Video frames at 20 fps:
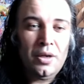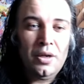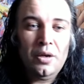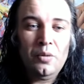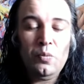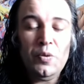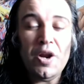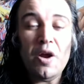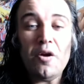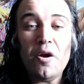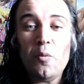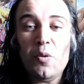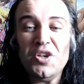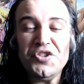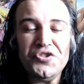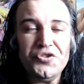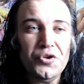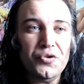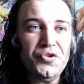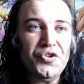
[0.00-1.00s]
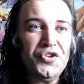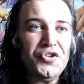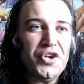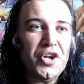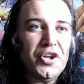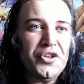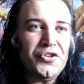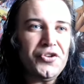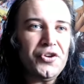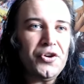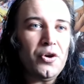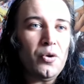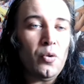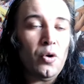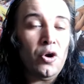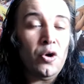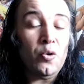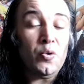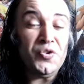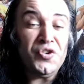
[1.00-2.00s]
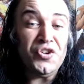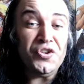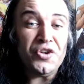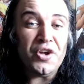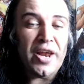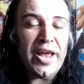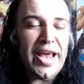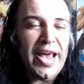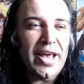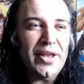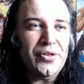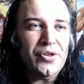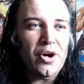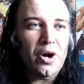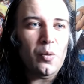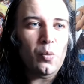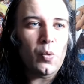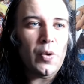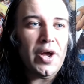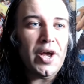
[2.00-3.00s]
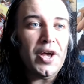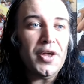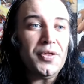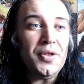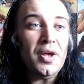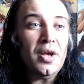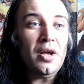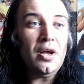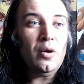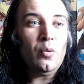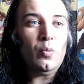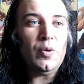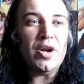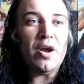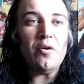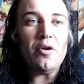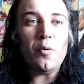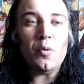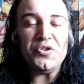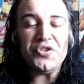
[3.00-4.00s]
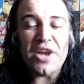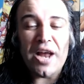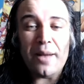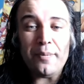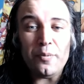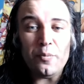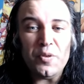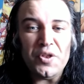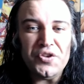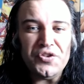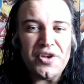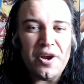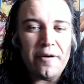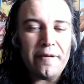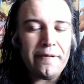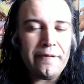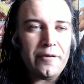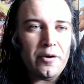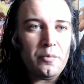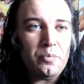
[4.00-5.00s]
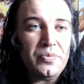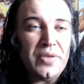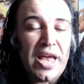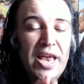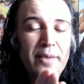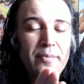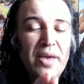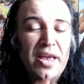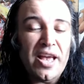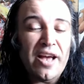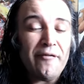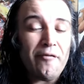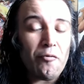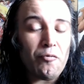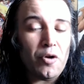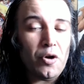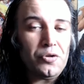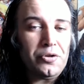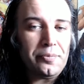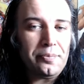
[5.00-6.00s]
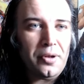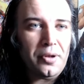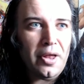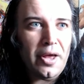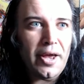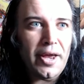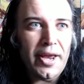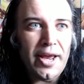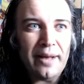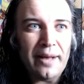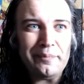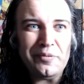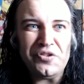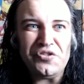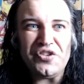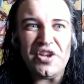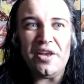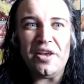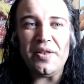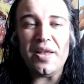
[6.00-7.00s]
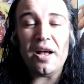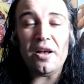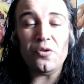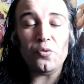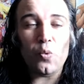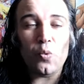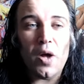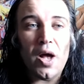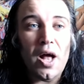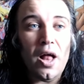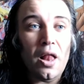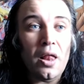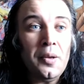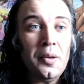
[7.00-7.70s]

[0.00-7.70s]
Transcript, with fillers: We don't know what Stussy's going to do, who she's going to end up with. We don't know what's going to happen with the Seraphim. They may have a role to play. I've been saying that as well.